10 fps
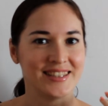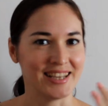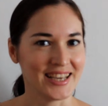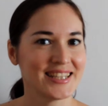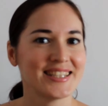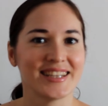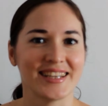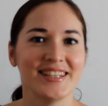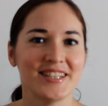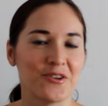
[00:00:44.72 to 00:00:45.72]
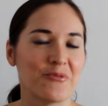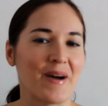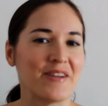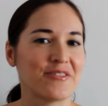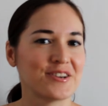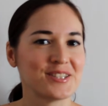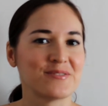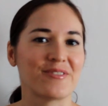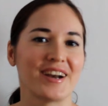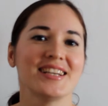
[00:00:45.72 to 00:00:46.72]
get into my first
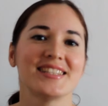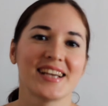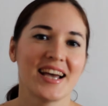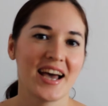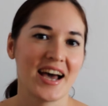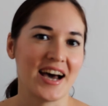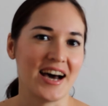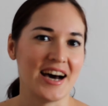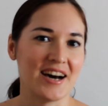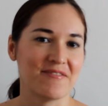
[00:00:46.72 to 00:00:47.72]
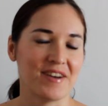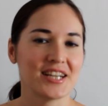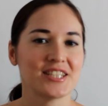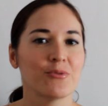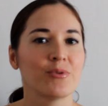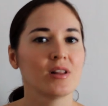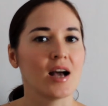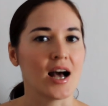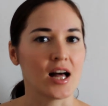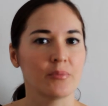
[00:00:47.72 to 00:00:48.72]
phrase that will
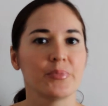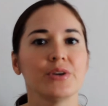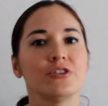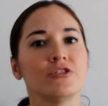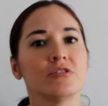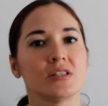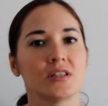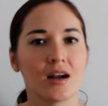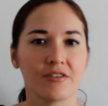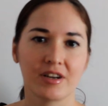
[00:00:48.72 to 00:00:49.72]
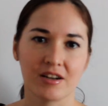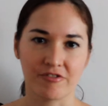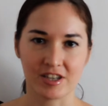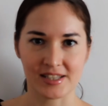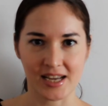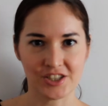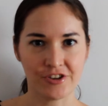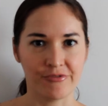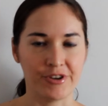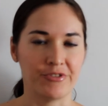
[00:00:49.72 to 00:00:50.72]
help you to start your
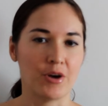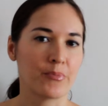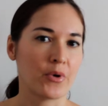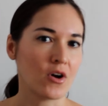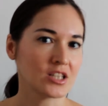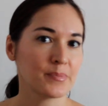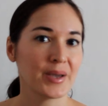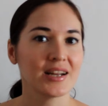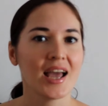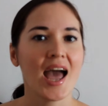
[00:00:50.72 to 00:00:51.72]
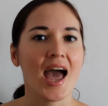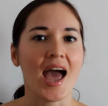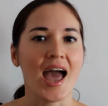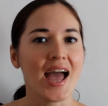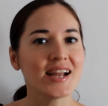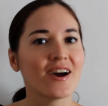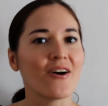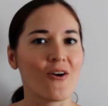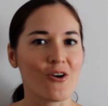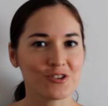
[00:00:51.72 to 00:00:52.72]
conversation with your prospect and
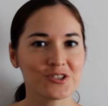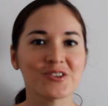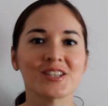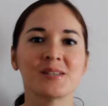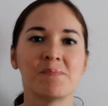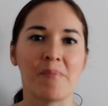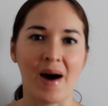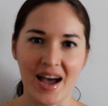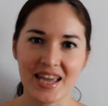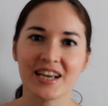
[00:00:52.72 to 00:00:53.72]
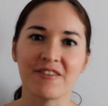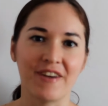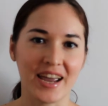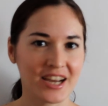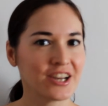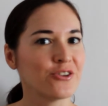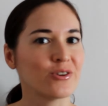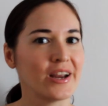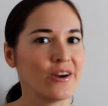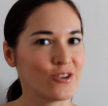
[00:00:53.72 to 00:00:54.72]
also spike their
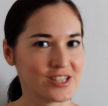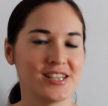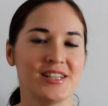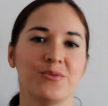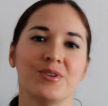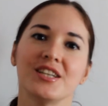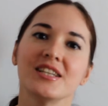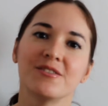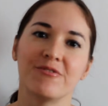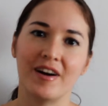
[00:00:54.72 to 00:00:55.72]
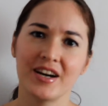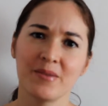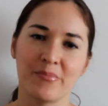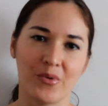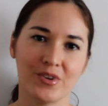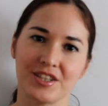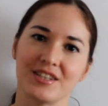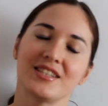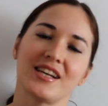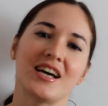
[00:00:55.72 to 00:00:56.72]
curiosity, which is very
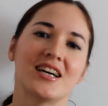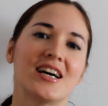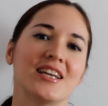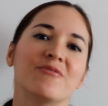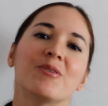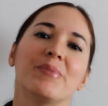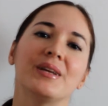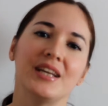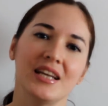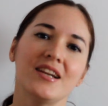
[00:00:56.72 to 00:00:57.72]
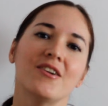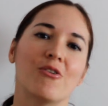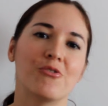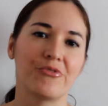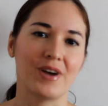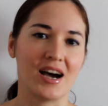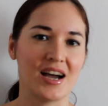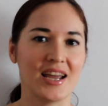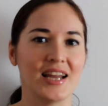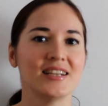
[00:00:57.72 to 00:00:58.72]
important in the beginning of
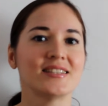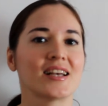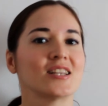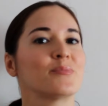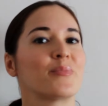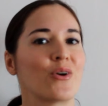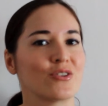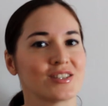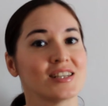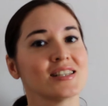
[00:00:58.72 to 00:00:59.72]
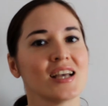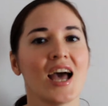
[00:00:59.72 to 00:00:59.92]
any sales process